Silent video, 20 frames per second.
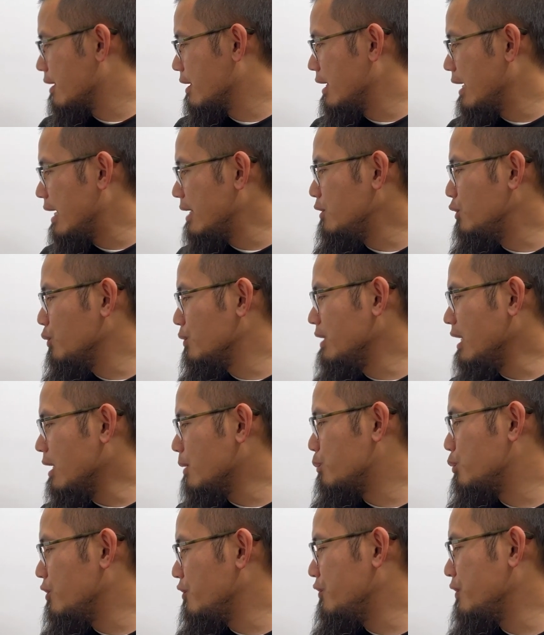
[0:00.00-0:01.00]
And do not
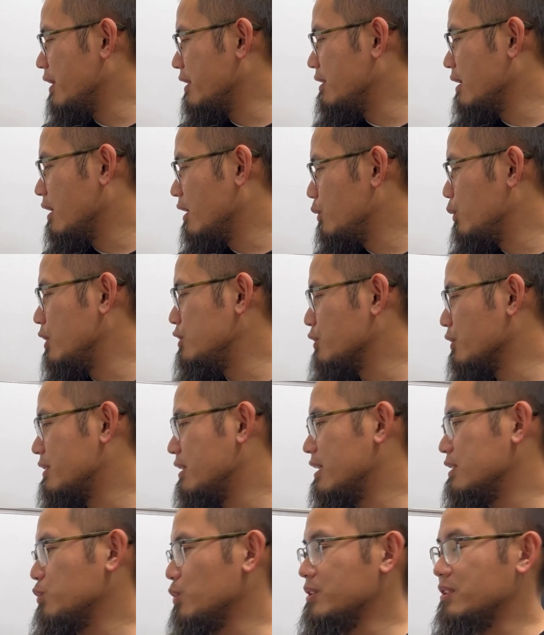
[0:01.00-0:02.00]
abbreviate ratio
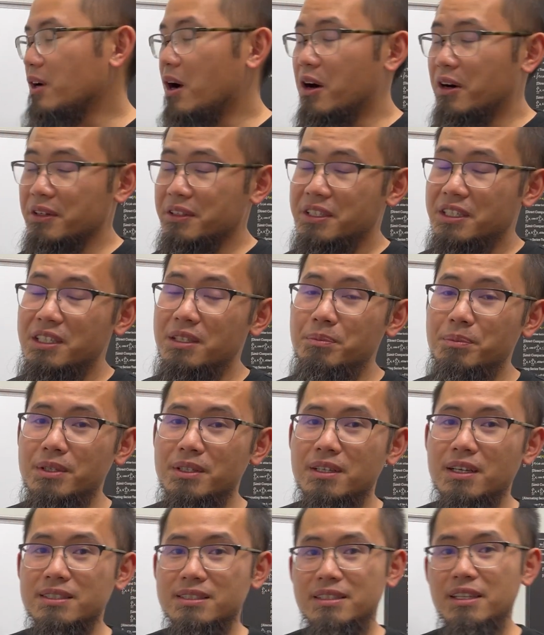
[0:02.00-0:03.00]
test with RT
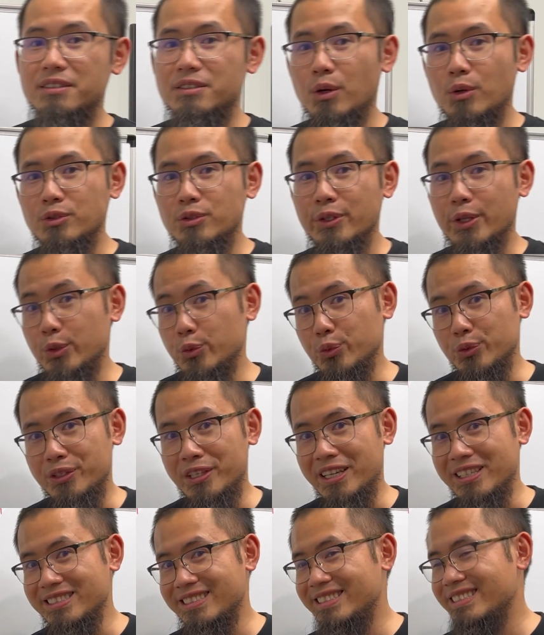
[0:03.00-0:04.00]
because there's also the root
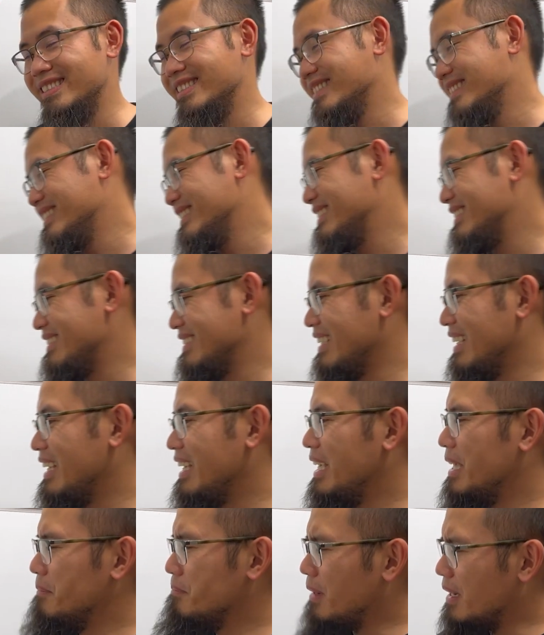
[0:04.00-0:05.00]
test.
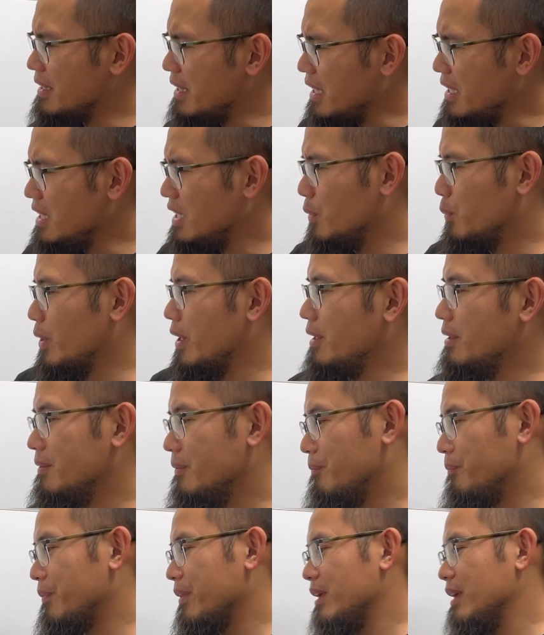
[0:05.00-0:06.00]
But anyway,
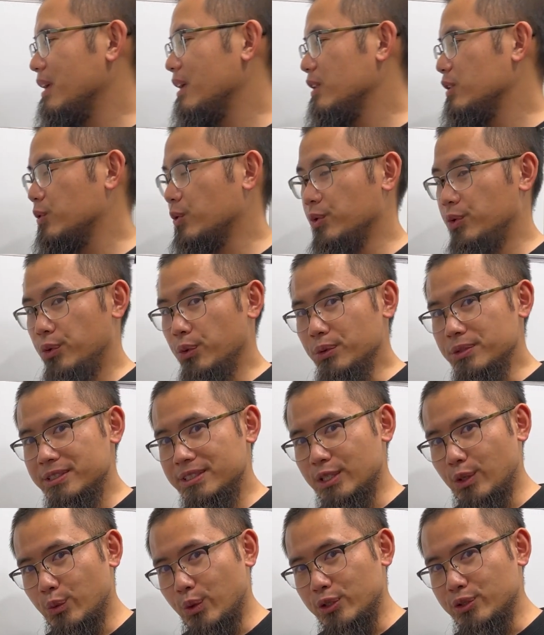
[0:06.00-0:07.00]
to use
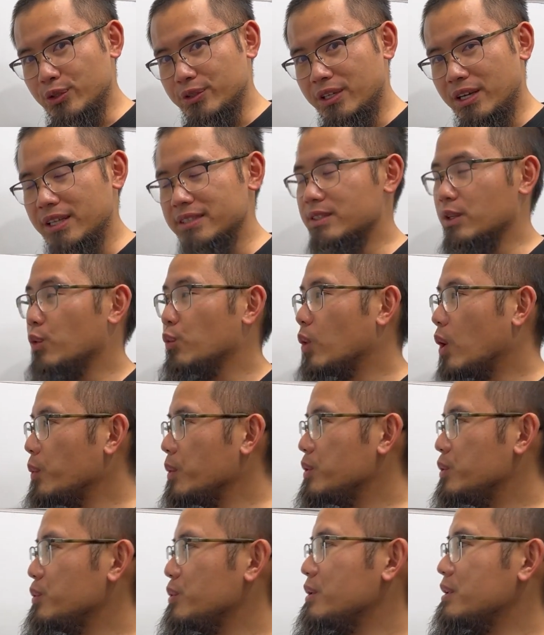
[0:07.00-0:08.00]
the ratio test, what we
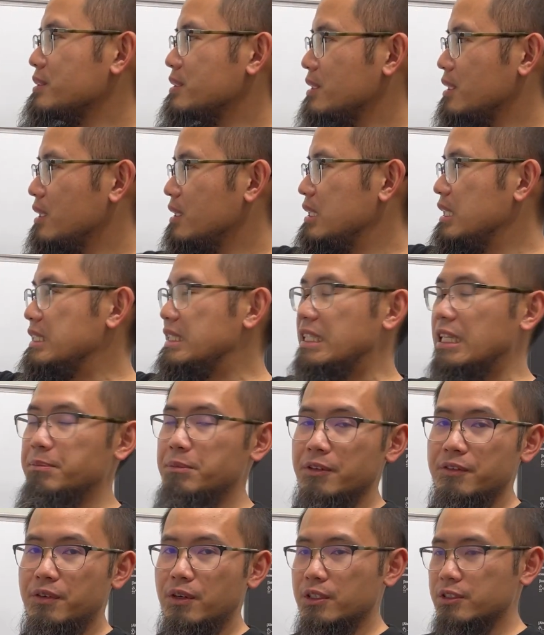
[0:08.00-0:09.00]
do is this
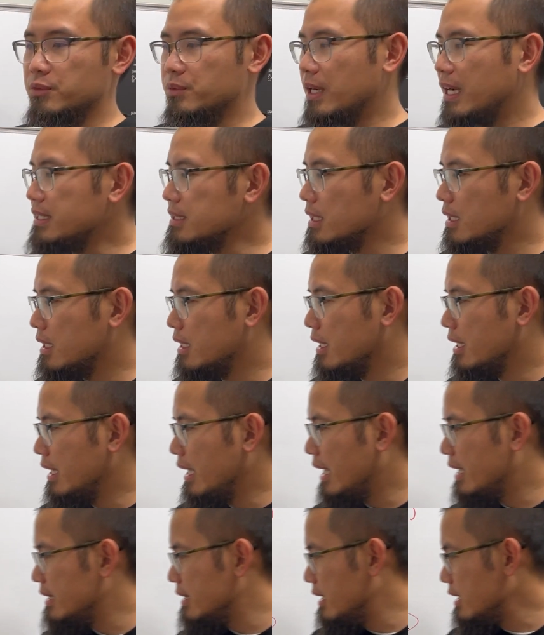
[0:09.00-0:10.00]
limit first, right?
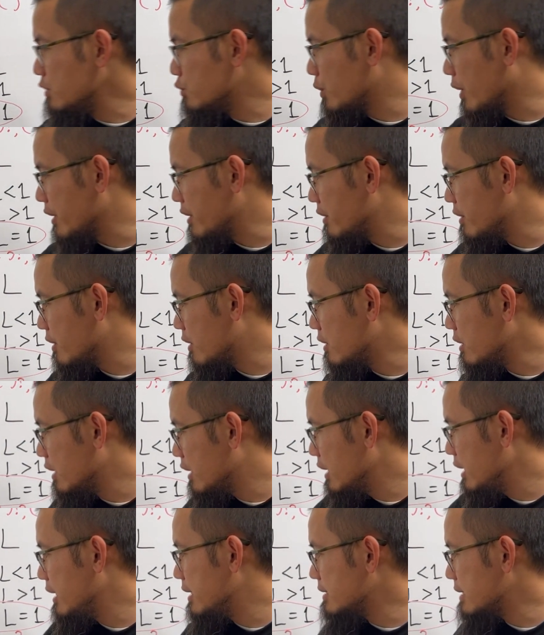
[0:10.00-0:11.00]
And this right here
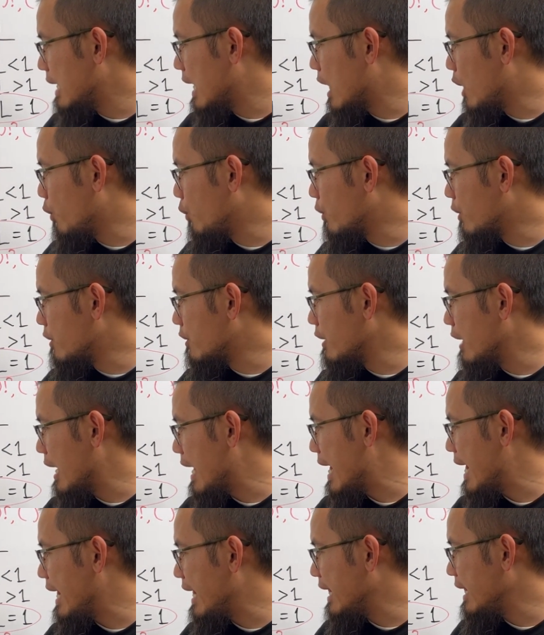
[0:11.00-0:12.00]
is our
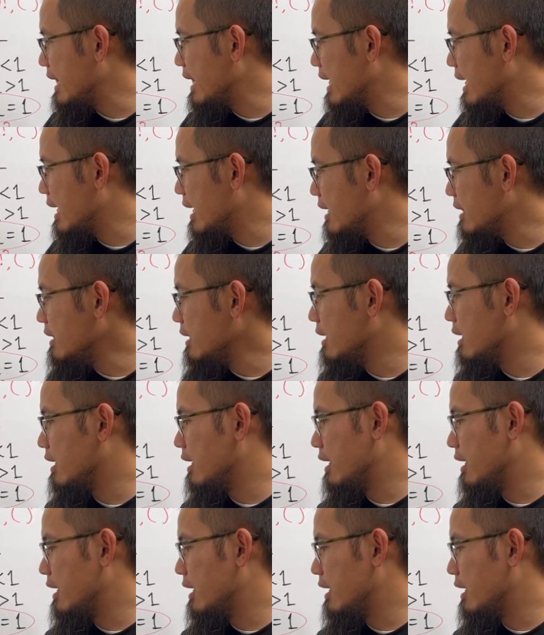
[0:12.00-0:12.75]
AN.